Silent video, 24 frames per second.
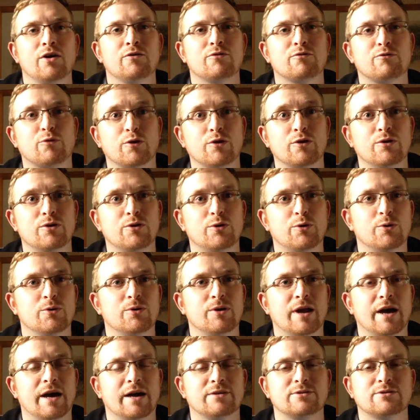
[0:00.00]
front door
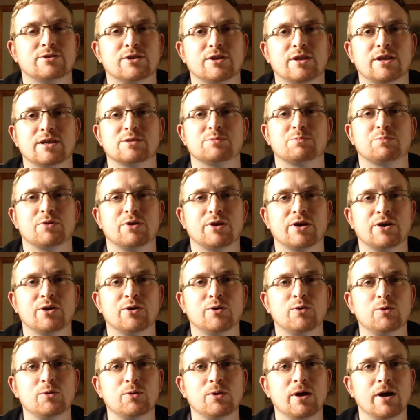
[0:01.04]
now, so that's pretty
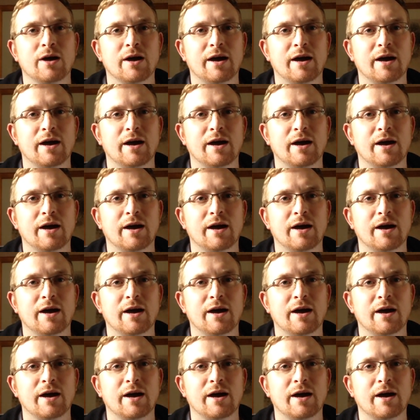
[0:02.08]
cool.